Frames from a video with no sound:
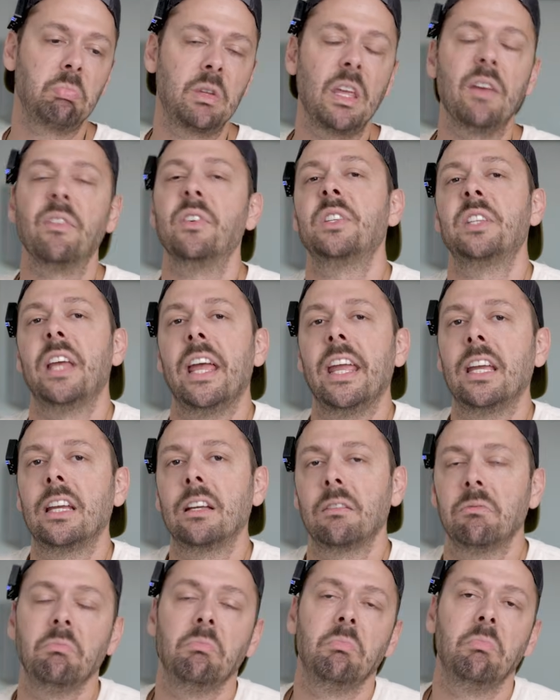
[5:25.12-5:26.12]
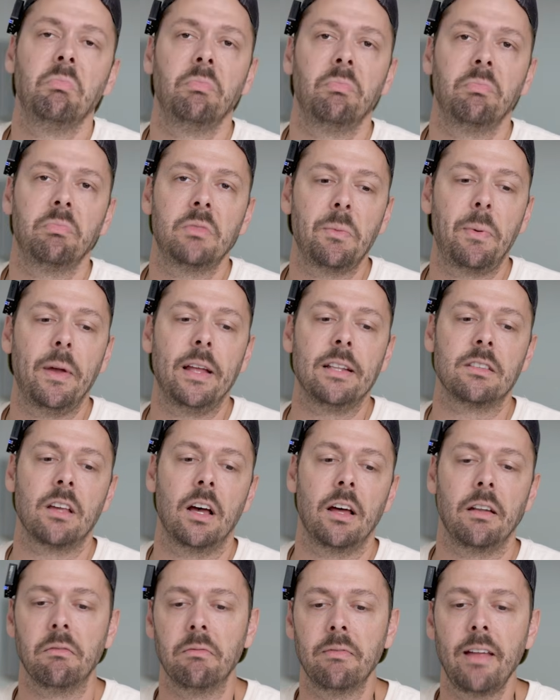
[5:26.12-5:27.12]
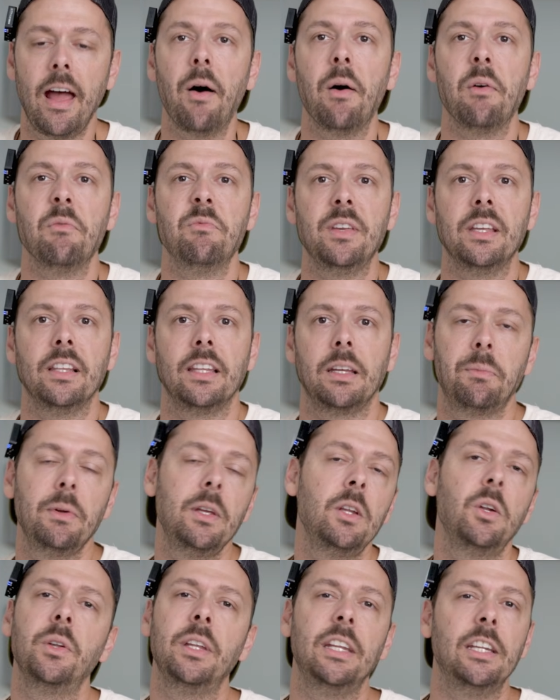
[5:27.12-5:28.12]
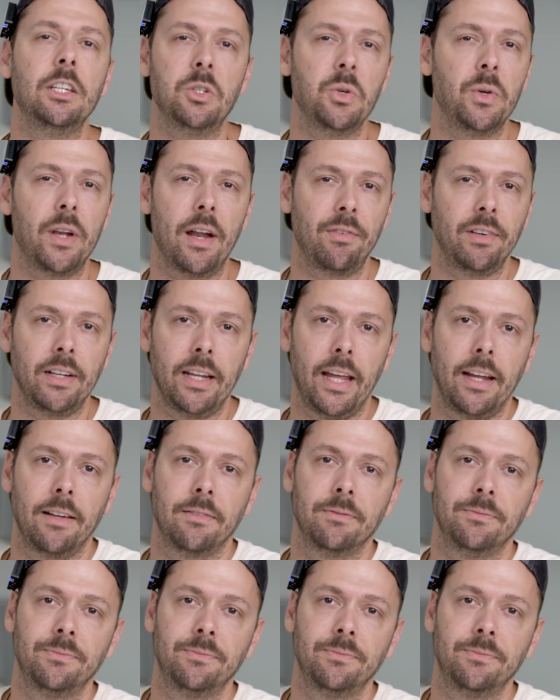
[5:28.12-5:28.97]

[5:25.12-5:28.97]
give or take. Depends on how I'm feeling, but you don't need to do it every day.